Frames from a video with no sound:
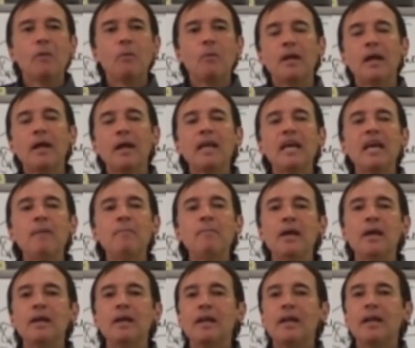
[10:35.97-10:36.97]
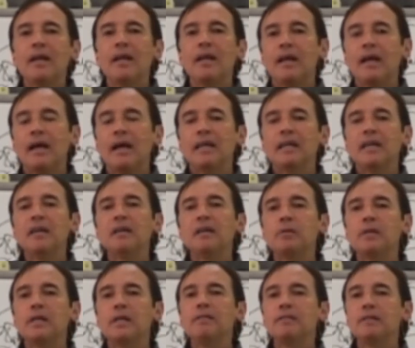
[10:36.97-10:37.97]
When I came in, I didn't
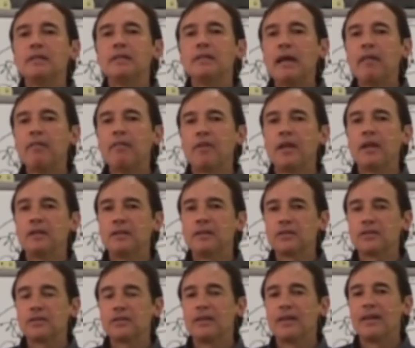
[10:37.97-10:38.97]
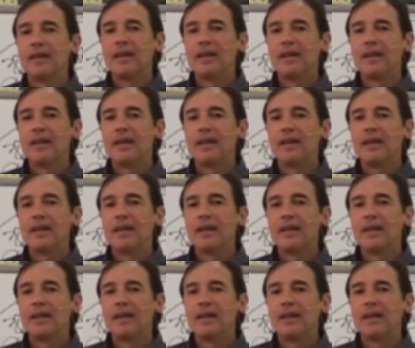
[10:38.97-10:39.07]
believe in the death sentence.